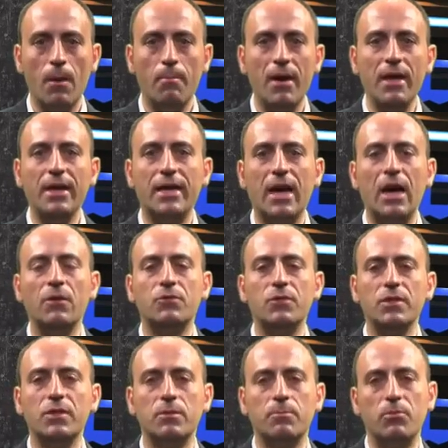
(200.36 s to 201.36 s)
Many
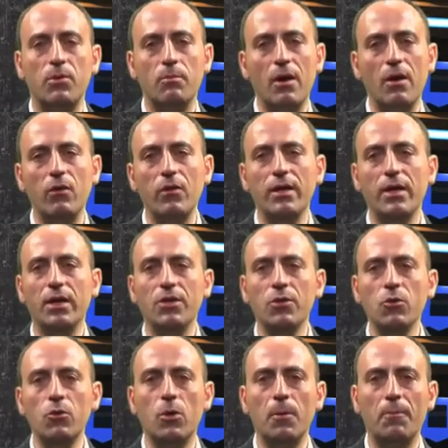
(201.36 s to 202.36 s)
countries, primarily in
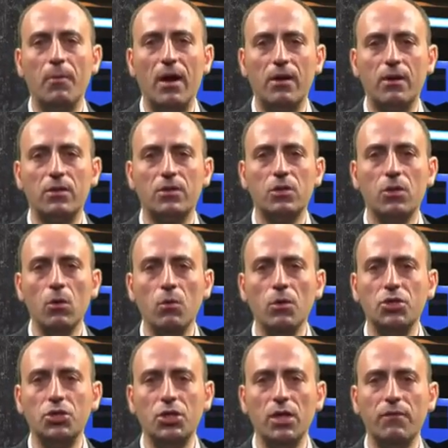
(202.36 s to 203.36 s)
Europe, are
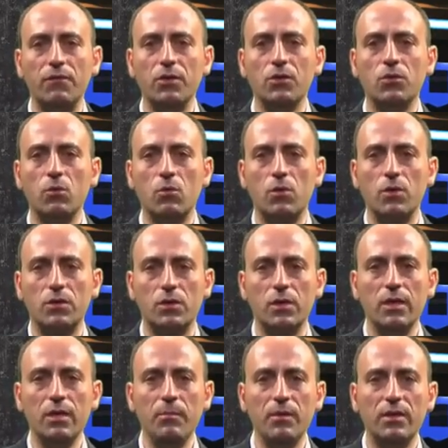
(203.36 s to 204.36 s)
slowly shifting towards
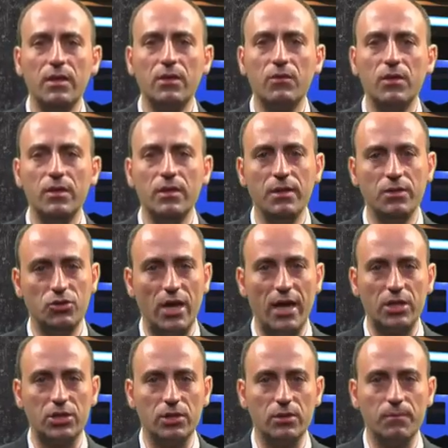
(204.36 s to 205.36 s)
limiting grid
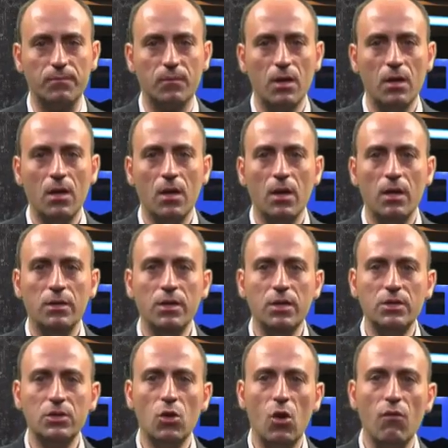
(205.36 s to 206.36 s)
injection.
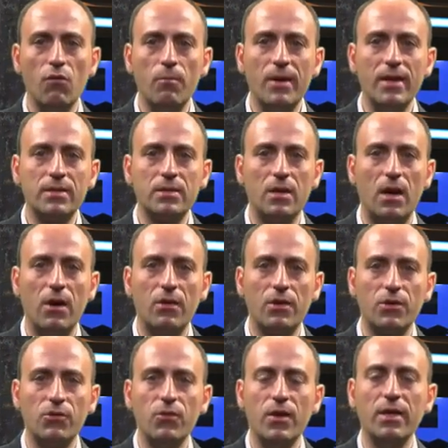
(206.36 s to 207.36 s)
These governments
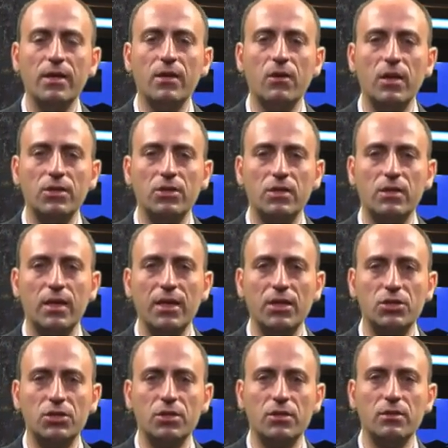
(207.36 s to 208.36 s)
are creating
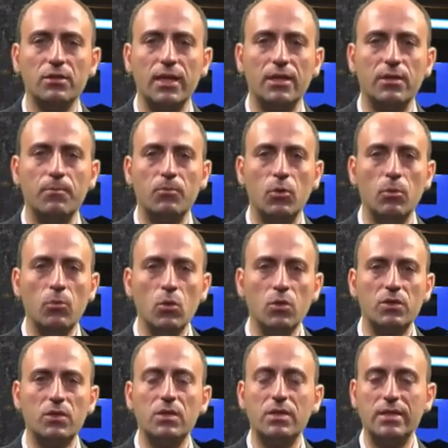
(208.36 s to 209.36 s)
legislation that
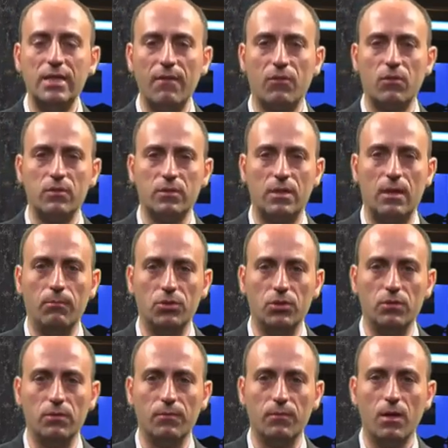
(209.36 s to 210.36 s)
promotes self-consumption.